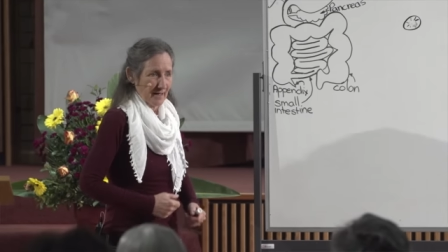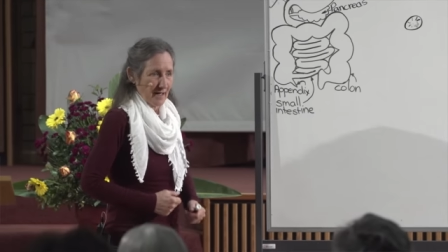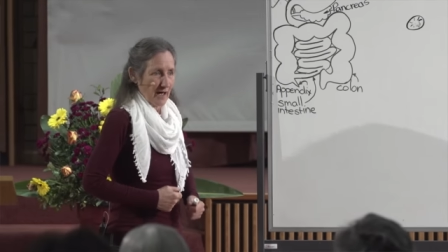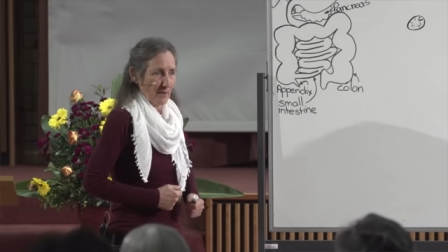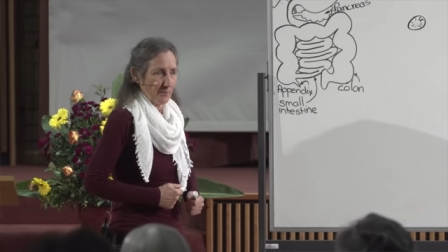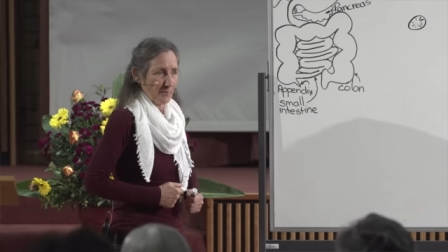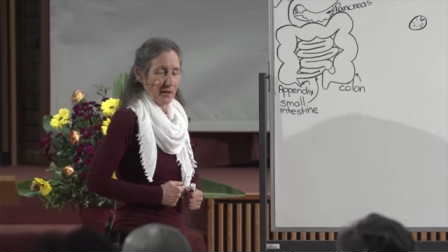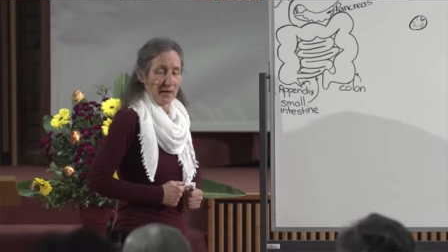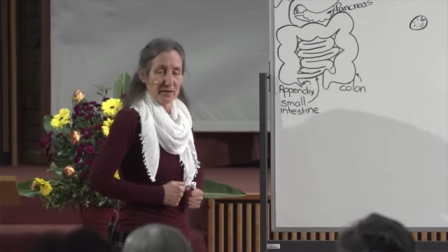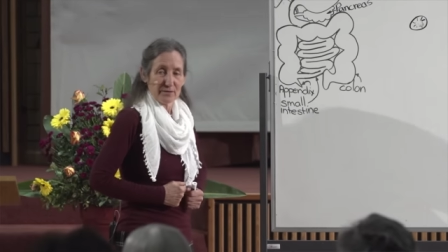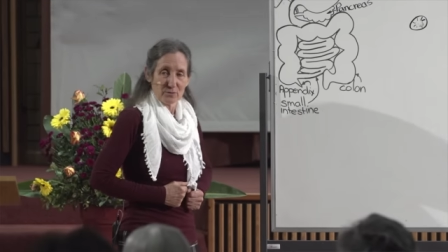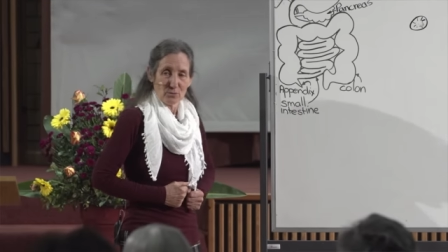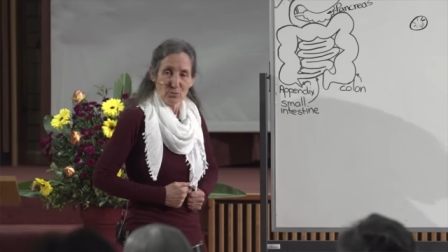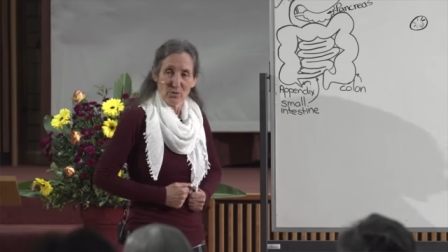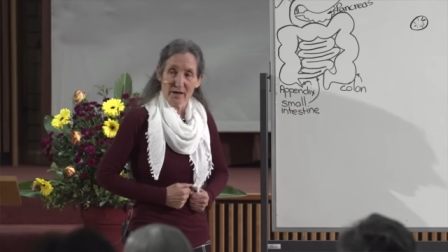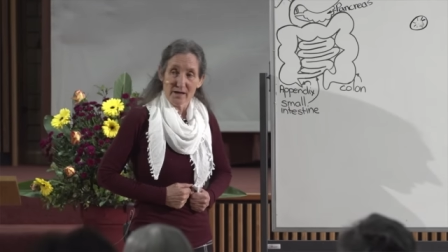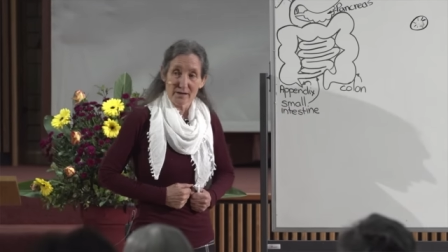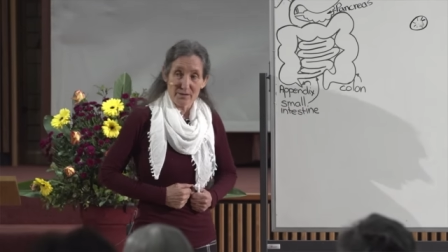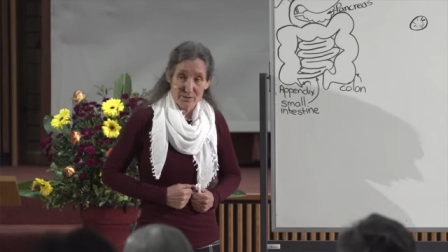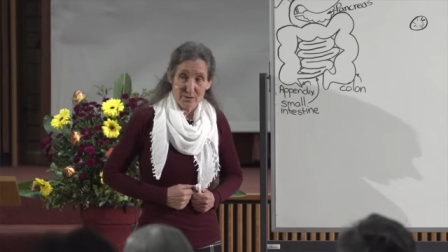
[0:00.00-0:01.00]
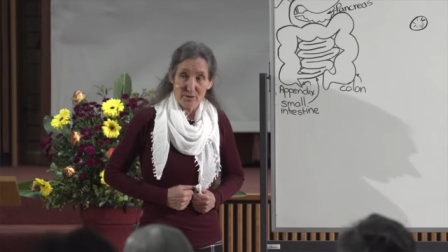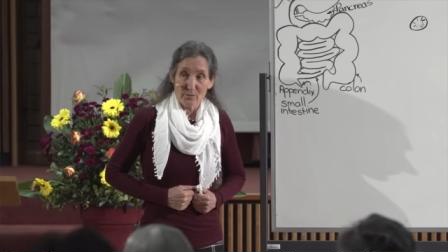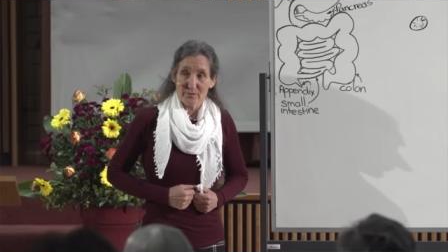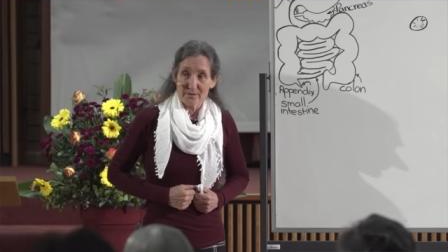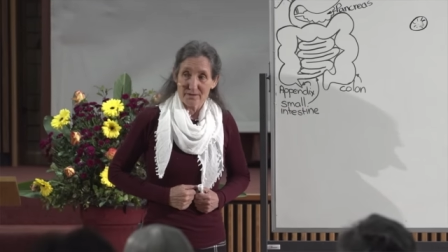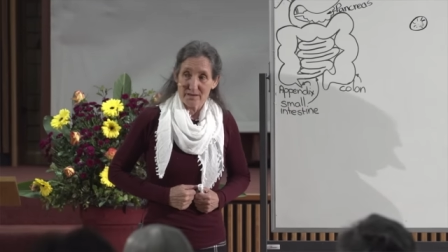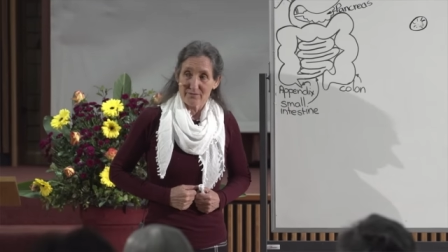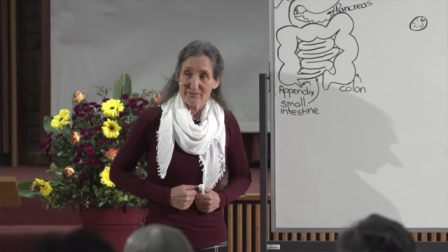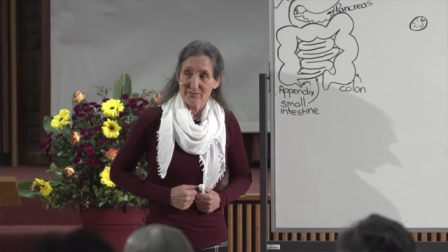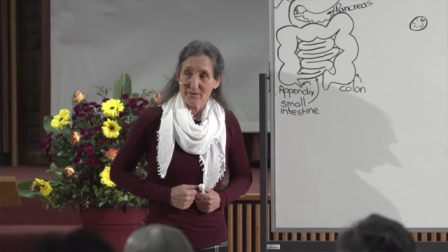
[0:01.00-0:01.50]
And by the way, you know
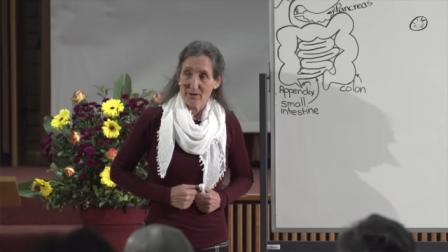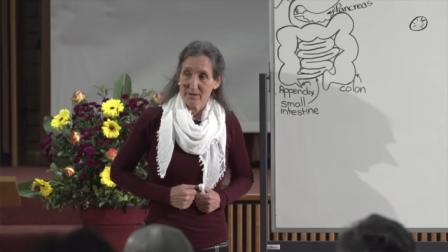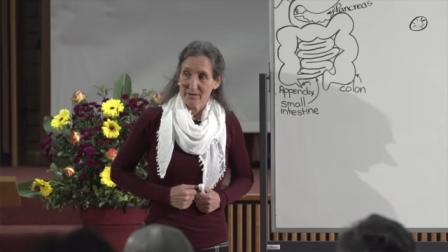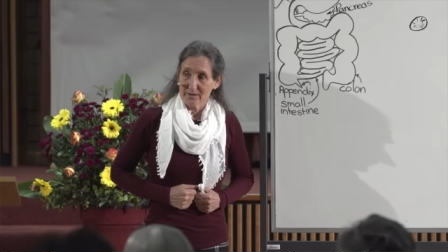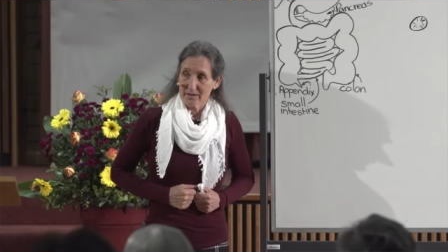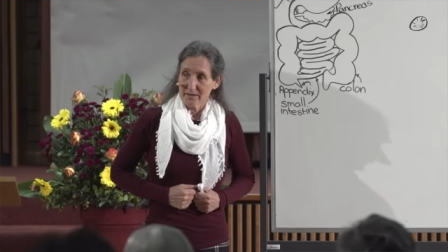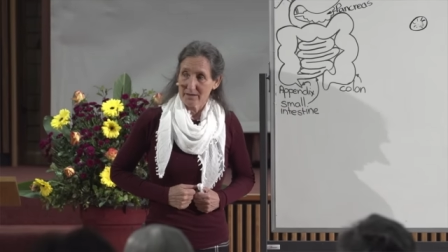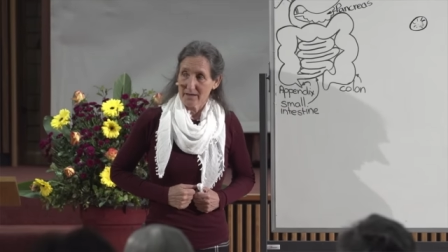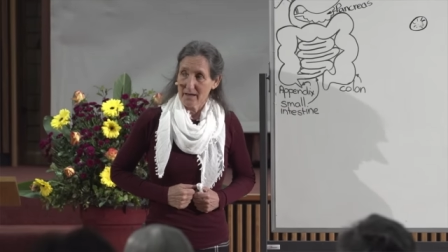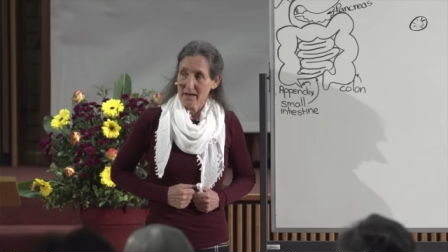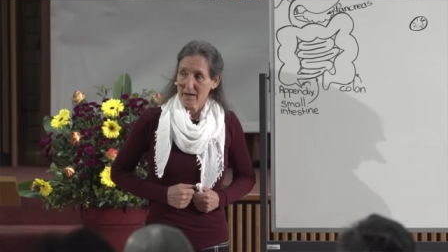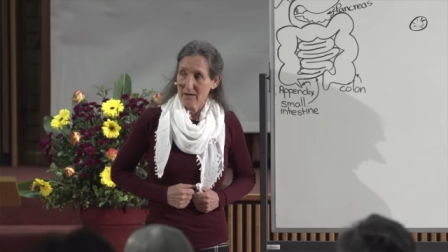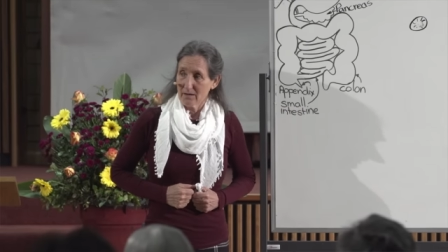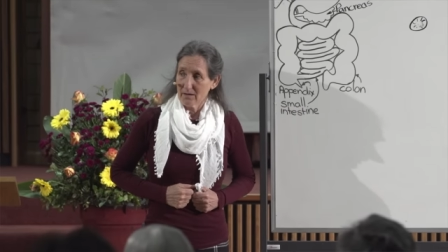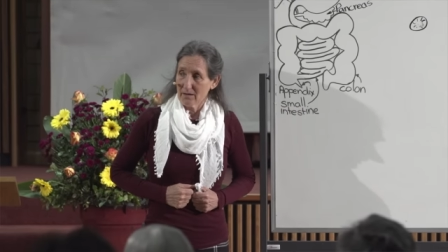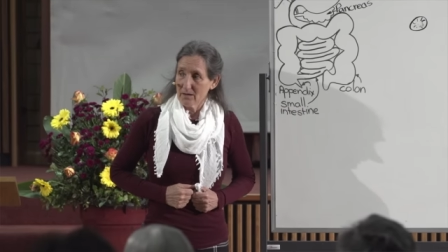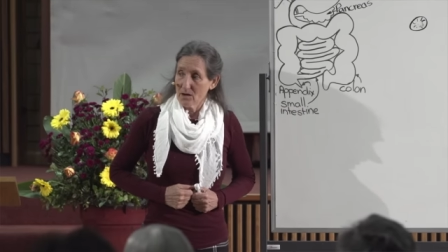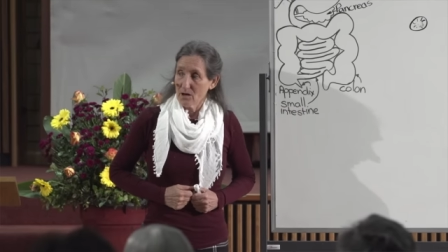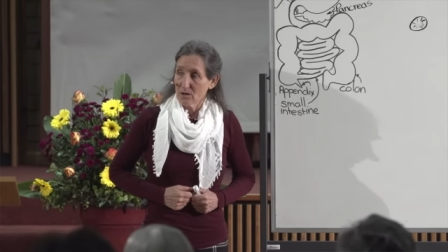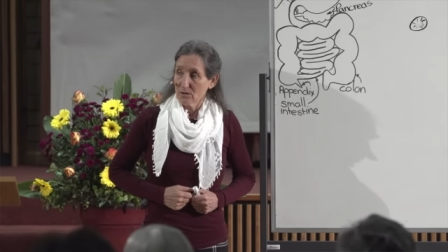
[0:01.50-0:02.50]
what they're finding now?